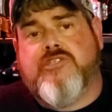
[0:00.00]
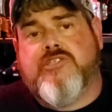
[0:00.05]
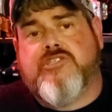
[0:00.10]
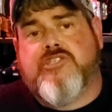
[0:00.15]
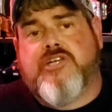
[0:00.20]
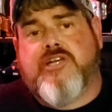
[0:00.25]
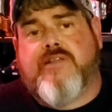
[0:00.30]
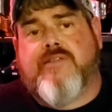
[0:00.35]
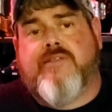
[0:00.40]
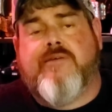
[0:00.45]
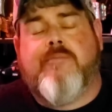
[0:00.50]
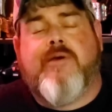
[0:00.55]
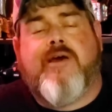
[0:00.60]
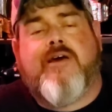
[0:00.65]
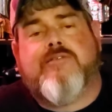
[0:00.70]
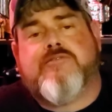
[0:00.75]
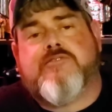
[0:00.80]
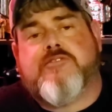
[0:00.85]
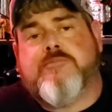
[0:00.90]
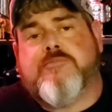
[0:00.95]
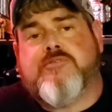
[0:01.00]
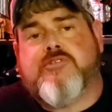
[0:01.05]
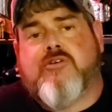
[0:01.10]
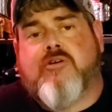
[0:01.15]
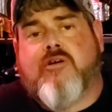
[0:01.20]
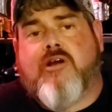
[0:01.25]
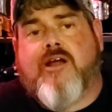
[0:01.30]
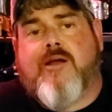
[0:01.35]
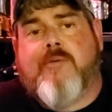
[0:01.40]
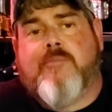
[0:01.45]
You need to check them out and
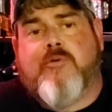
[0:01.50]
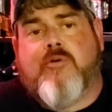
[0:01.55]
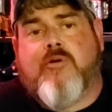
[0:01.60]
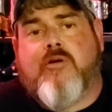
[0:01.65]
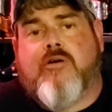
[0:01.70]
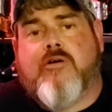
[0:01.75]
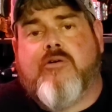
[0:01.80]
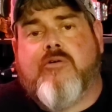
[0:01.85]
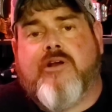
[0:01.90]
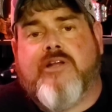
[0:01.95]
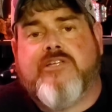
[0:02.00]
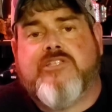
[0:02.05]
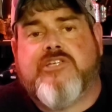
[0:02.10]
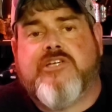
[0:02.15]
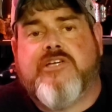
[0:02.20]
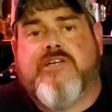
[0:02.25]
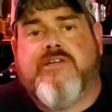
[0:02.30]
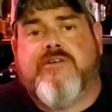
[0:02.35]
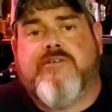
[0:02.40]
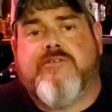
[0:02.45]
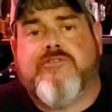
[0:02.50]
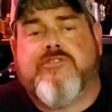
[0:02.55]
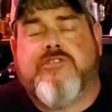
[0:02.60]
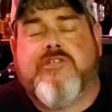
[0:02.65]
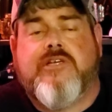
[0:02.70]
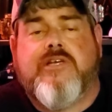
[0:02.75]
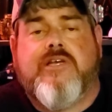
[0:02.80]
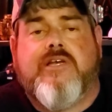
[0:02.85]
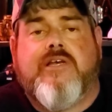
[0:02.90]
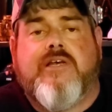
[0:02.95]
subscribe. They're all great channels,
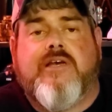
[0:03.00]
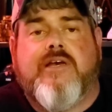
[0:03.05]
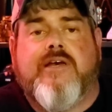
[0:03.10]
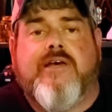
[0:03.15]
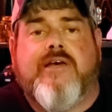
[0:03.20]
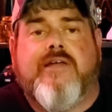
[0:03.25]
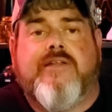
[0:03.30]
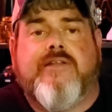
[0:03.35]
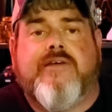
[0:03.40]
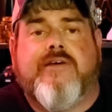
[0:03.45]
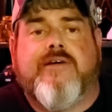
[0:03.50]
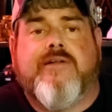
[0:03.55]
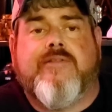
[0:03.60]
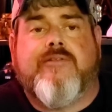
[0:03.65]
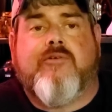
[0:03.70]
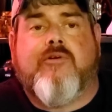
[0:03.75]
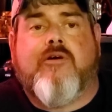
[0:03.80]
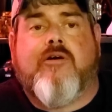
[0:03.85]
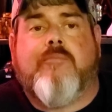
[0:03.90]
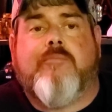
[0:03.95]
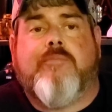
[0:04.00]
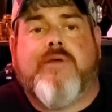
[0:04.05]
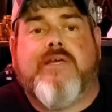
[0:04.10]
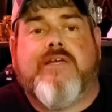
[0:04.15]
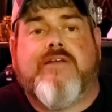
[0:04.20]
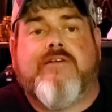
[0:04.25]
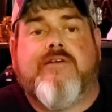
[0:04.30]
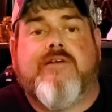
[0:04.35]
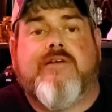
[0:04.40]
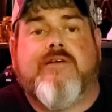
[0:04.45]
and uh, they're all
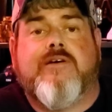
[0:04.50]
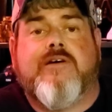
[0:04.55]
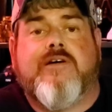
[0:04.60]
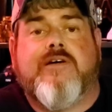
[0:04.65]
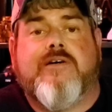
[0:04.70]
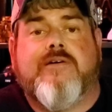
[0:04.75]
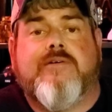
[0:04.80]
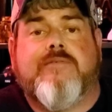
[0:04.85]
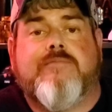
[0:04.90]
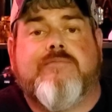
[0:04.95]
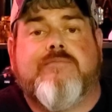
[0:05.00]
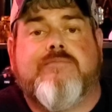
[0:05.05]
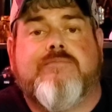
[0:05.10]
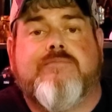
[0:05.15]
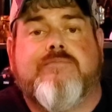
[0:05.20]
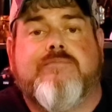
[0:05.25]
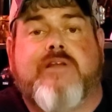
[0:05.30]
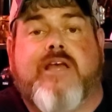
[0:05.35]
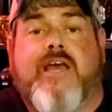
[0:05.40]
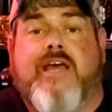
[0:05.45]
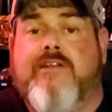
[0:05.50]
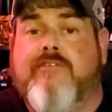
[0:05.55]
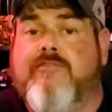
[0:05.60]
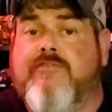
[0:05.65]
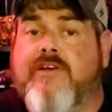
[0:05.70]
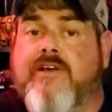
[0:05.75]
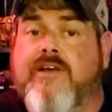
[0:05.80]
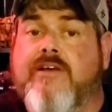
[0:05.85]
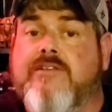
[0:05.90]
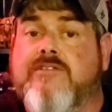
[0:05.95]
big uh, Cannon
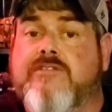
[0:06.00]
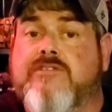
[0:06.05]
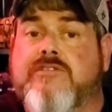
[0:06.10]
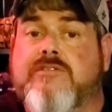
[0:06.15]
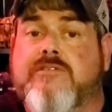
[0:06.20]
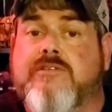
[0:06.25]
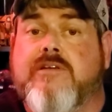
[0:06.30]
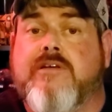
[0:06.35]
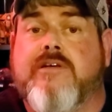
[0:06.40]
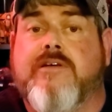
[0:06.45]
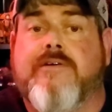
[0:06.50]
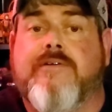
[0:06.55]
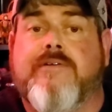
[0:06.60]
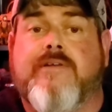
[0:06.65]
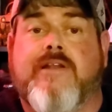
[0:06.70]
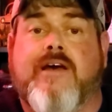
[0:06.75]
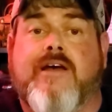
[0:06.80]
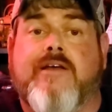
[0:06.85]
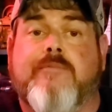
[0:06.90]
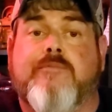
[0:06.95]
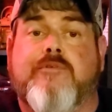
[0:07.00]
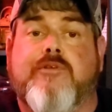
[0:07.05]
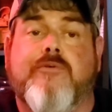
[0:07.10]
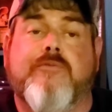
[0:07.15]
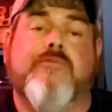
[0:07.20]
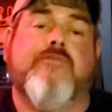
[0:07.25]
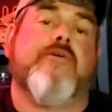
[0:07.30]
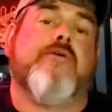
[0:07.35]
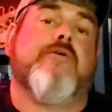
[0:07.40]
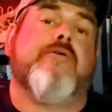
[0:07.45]
fans, uh, and I am too.
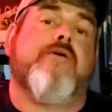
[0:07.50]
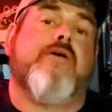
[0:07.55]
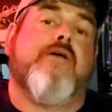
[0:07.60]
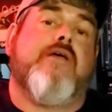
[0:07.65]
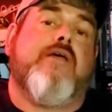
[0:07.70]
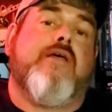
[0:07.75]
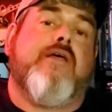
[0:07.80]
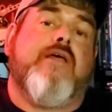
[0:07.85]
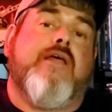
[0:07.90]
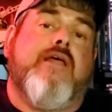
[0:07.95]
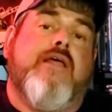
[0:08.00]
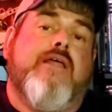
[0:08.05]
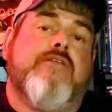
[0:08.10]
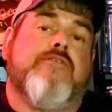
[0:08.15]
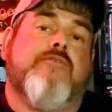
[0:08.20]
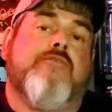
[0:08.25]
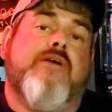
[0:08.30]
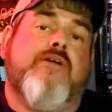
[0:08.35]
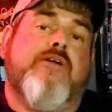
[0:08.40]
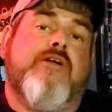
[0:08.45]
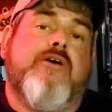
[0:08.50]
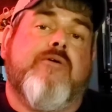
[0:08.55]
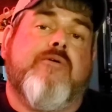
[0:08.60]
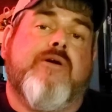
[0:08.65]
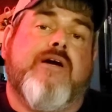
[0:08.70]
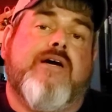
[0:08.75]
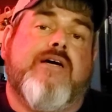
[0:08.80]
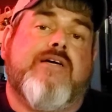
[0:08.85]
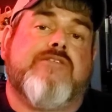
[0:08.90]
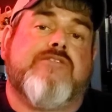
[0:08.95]
So. So there you go,
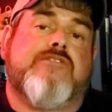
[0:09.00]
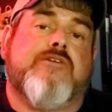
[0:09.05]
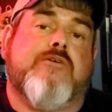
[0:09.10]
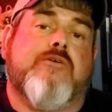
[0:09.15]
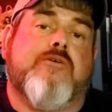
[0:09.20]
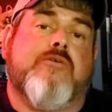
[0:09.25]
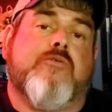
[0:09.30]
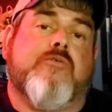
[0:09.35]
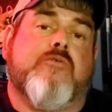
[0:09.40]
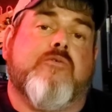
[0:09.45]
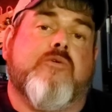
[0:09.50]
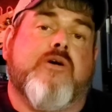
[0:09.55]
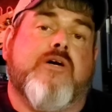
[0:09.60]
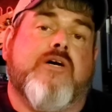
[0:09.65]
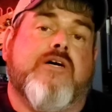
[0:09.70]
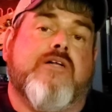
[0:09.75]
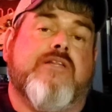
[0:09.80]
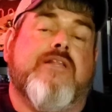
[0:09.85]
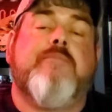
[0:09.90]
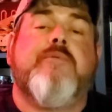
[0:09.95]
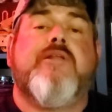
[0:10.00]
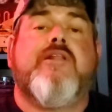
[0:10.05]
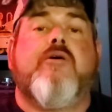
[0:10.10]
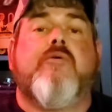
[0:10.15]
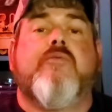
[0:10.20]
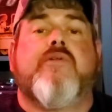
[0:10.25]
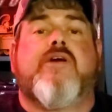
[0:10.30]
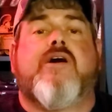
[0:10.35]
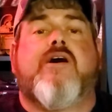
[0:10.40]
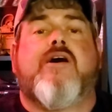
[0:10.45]
guys. So uh, let me know
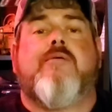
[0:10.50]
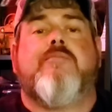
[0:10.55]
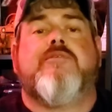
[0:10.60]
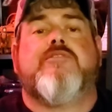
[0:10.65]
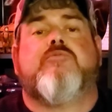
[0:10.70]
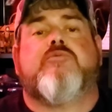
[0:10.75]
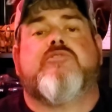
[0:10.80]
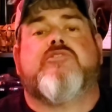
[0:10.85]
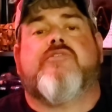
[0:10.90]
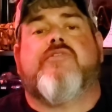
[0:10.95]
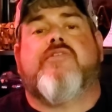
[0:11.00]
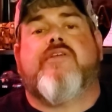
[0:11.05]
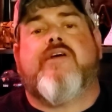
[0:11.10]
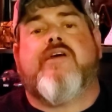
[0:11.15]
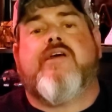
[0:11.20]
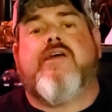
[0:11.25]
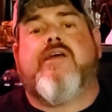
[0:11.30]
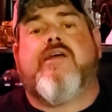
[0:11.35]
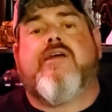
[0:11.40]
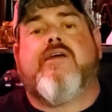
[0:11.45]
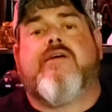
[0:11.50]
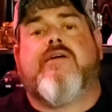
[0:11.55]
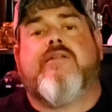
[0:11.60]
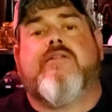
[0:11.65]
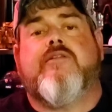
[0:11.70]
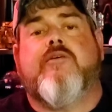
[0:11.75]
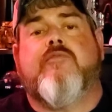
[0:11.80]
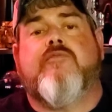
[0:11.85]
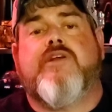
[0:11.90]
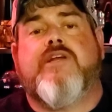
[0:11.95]
in the comments what you think.
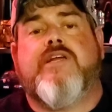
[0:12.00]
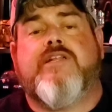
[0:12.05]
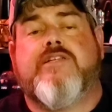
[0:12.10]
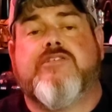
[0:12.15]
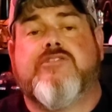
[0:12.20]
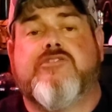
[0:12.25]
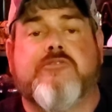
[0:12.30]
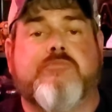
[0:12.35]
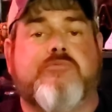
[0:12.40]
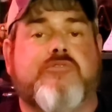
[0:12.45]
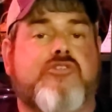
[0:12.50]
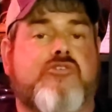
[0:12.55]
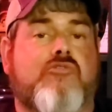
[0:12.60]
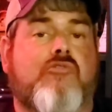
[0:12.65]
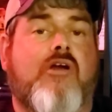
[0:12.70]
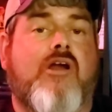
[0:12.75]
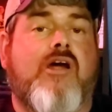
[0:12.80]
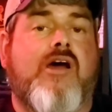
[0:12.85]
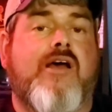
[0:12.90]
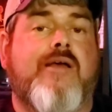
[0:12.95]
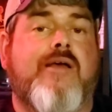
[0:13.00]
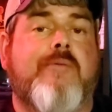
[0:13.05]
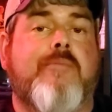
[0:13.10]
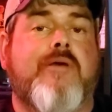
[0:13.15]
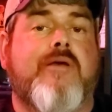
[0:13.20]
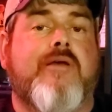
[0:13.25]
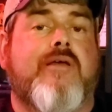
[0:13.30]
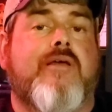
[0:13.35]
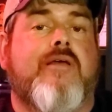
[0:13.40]
Don't forget to subscribe,